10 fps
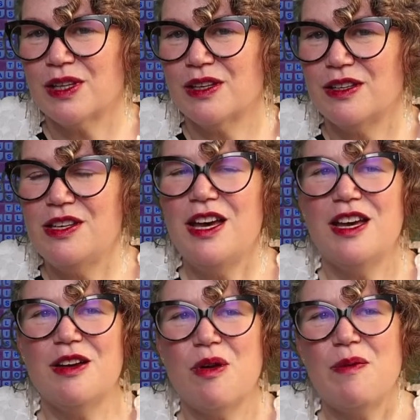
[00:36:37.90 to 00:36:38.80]

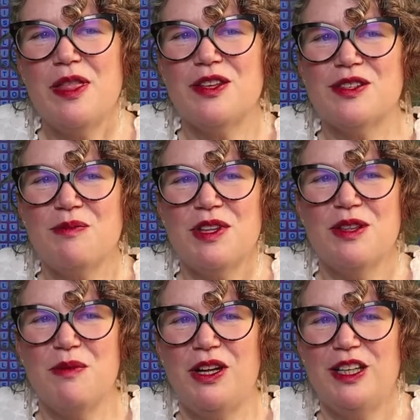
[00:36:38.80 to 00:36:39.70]
Yeah, I mean that's something that
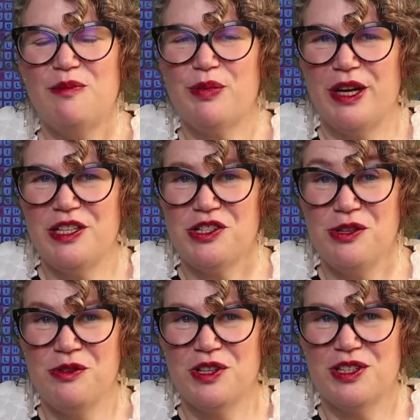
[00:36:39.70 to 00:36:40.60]
Marley implied
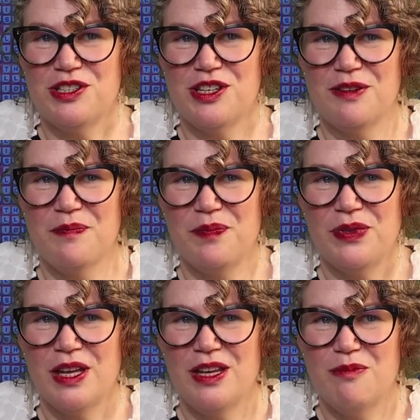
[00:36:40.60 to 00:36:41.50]
too. That
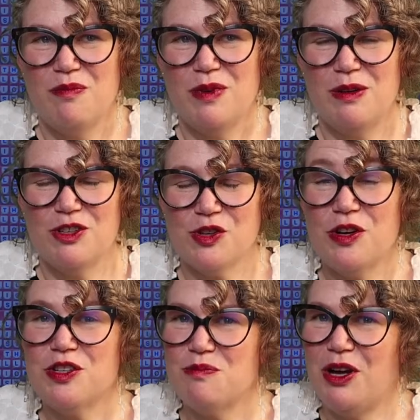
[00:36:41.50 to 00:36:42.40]

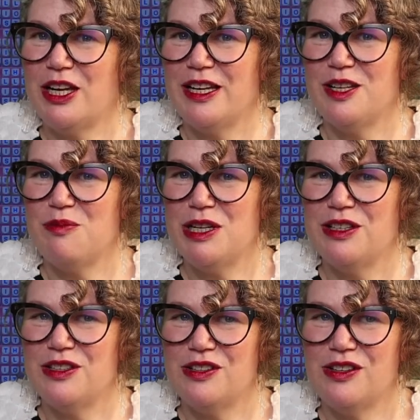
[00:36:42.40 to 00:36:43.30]
Scrooge and Marley had
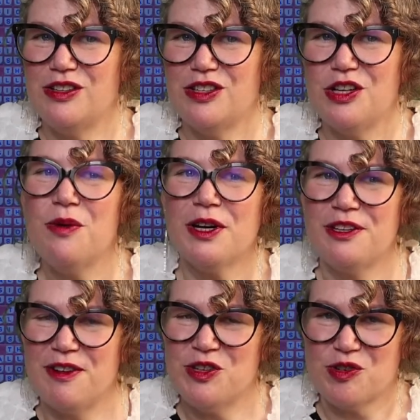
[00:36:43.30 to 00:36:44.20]
been too
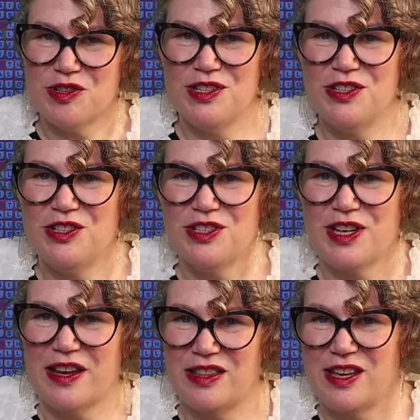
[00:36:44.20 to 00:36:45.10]
unadventurous and had just
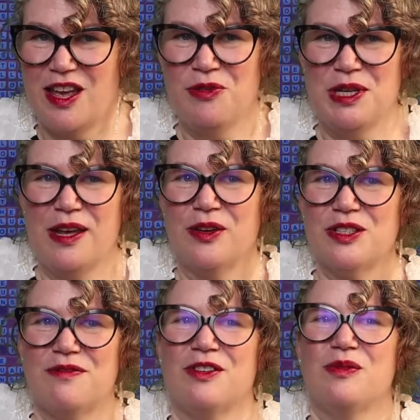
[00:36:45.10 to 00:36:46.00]
sat in their counting house
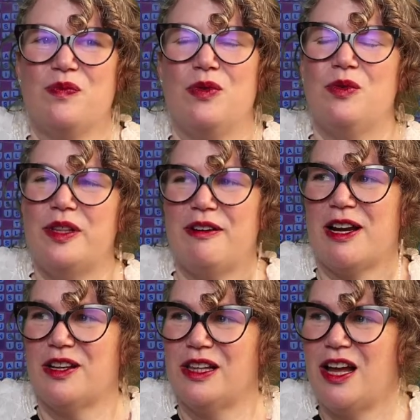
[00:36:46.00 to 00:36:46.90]
for all their
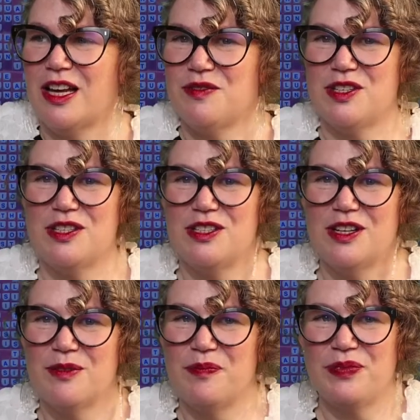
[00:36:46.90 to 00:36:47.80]
adult lives,
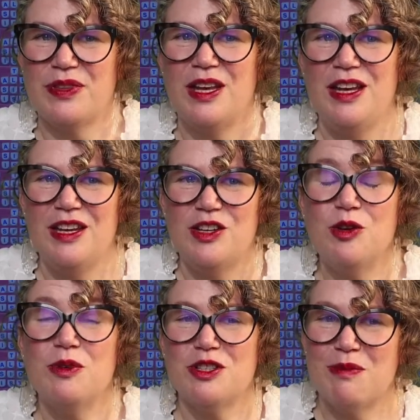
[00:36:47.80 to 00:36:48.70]
and
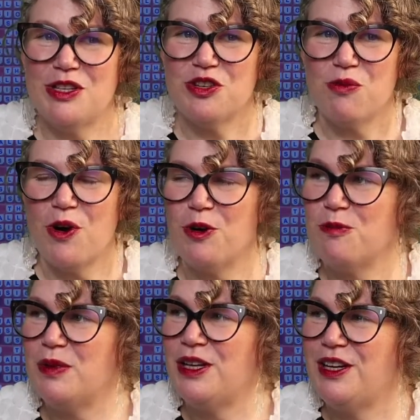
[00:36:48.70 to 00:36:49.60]
humans are meant to
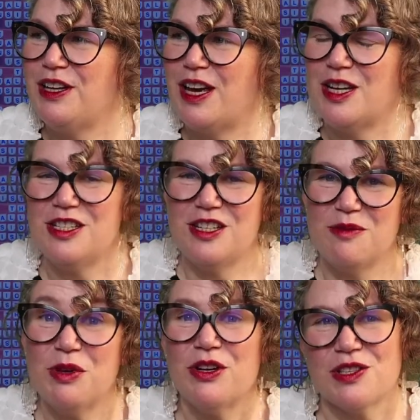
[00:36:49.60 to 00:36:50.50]
roam, and
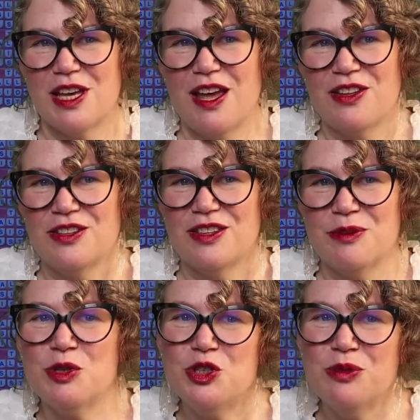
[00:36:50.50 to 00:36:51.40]
because they hadn't, they were
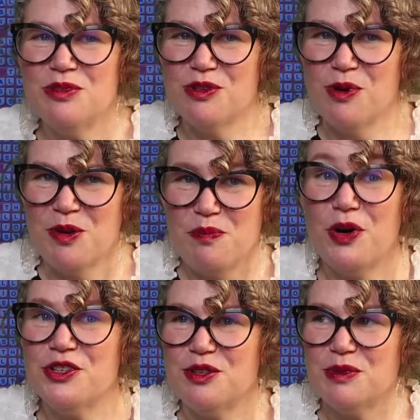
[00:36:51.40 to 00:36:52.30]
doomed to roam
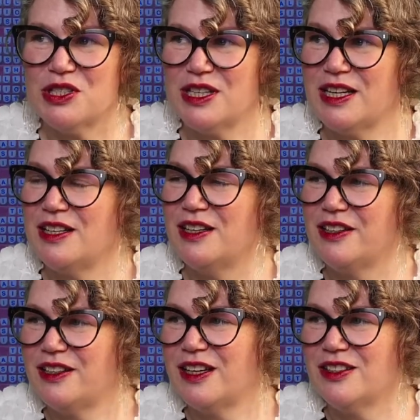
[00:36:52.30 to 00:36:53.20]
posthumously.
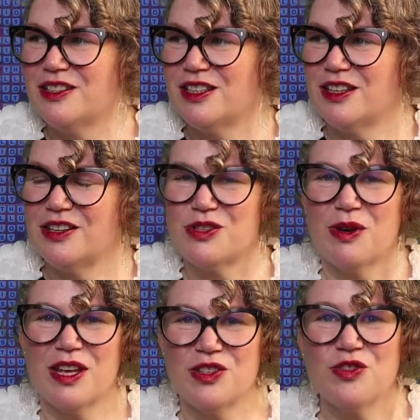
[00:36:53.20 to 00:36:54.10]
And so I
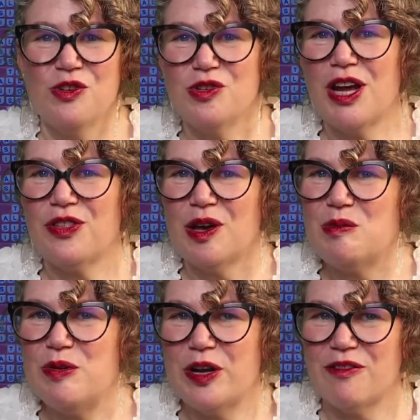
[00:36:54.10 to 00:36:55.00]
guess Scrooge had that
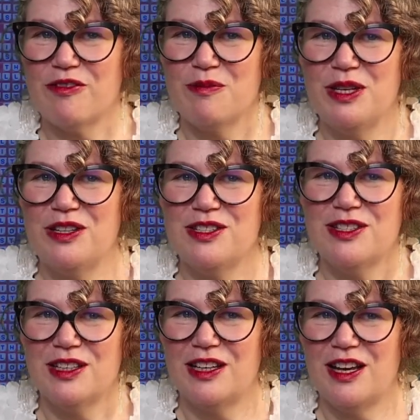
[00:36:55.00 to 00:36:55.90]
warning from his
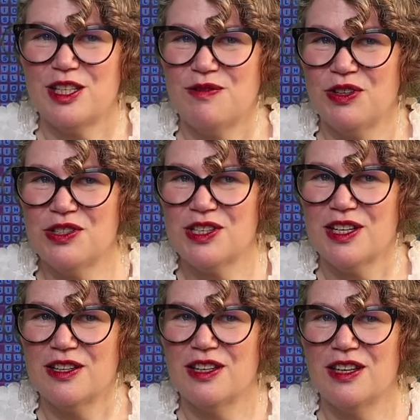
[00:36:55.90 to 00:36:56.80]

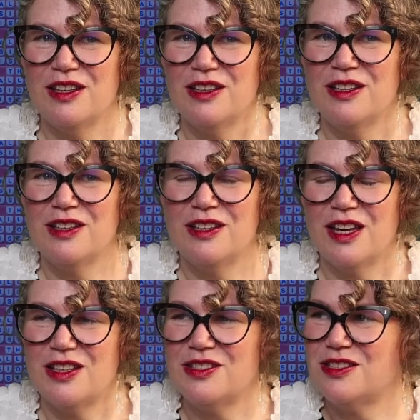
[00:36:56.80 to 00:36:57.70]
ex-fiancée.
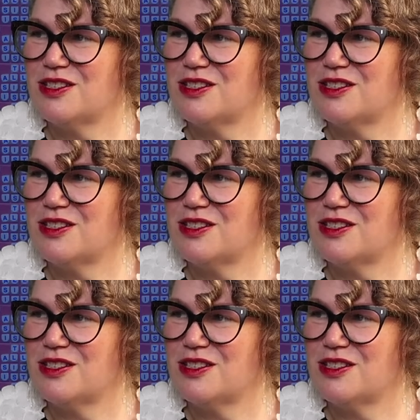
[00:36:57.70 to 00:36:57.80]
And